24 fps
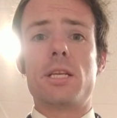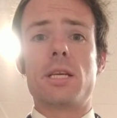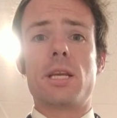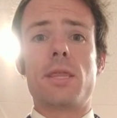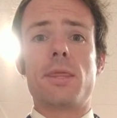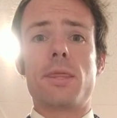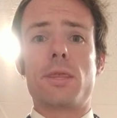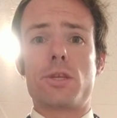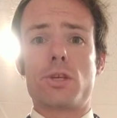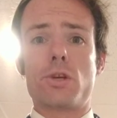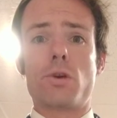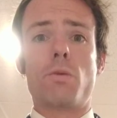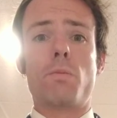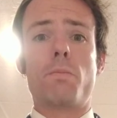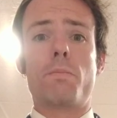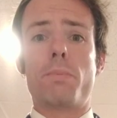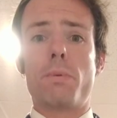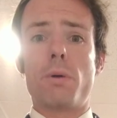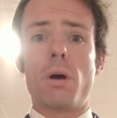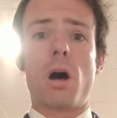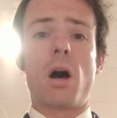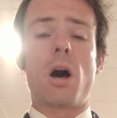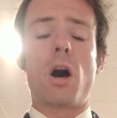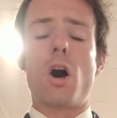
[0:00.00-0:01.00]
And so
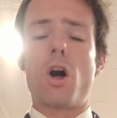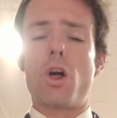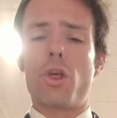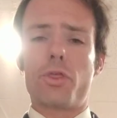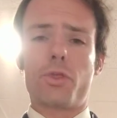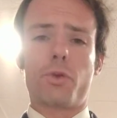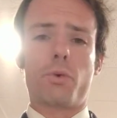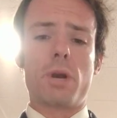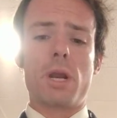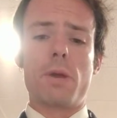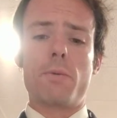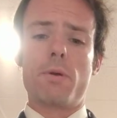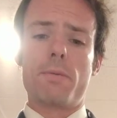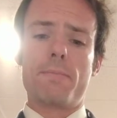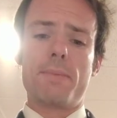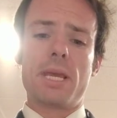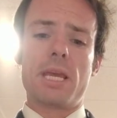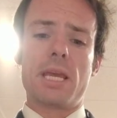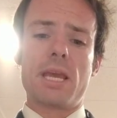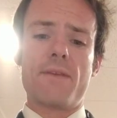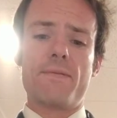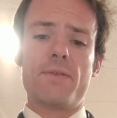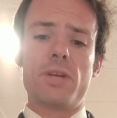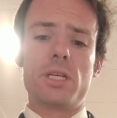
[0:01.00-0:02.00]
all three would be
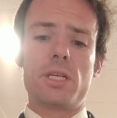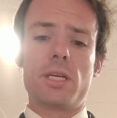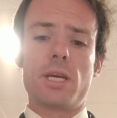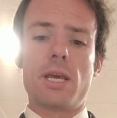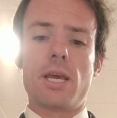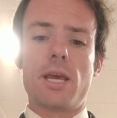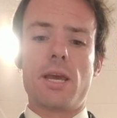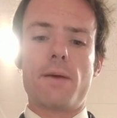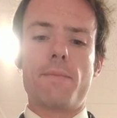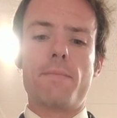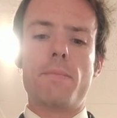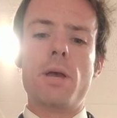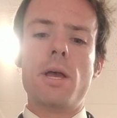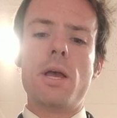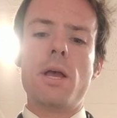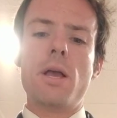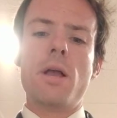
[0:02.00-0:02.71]
given to him.